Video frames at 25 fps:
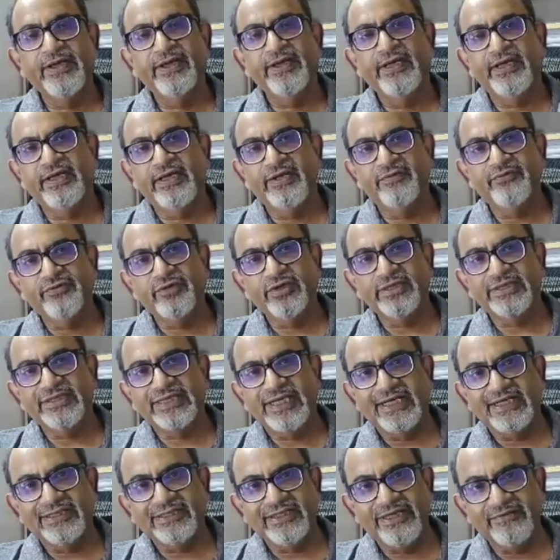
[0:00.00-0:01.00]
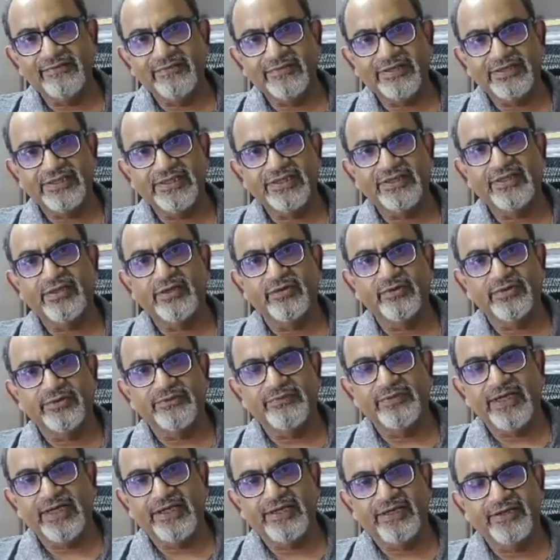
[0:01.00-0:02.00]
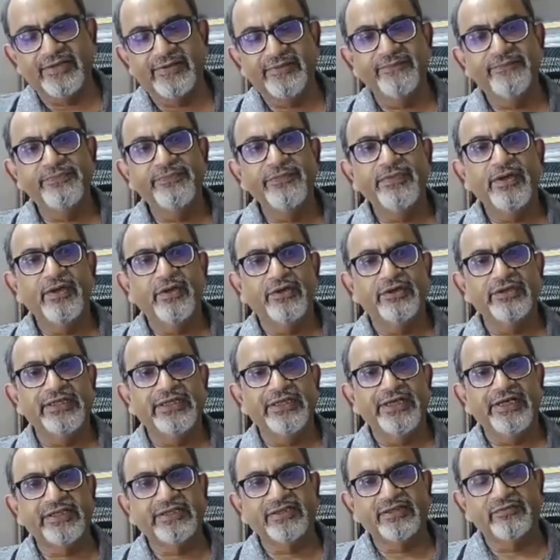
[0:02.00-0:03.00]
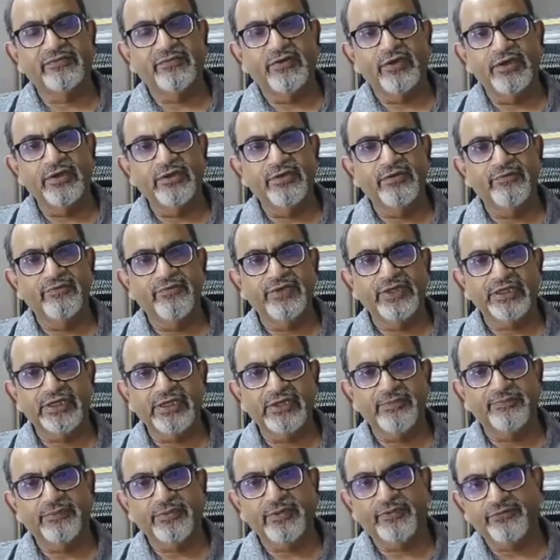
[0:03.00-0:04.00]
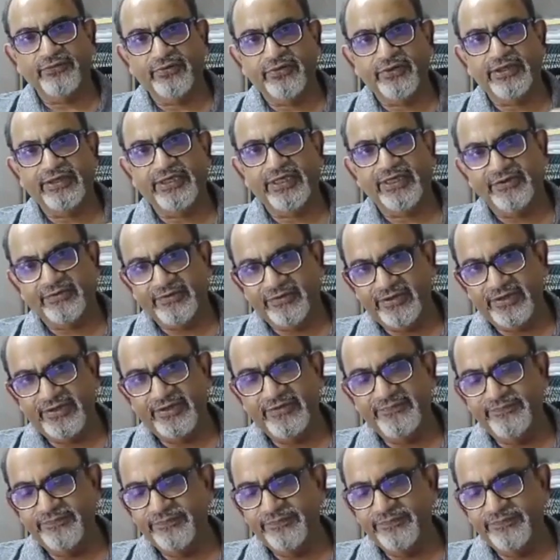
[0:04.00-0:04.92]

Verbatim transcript: and if you are at that time cutting around the bladder on the lateral wall, one can perforate laterally.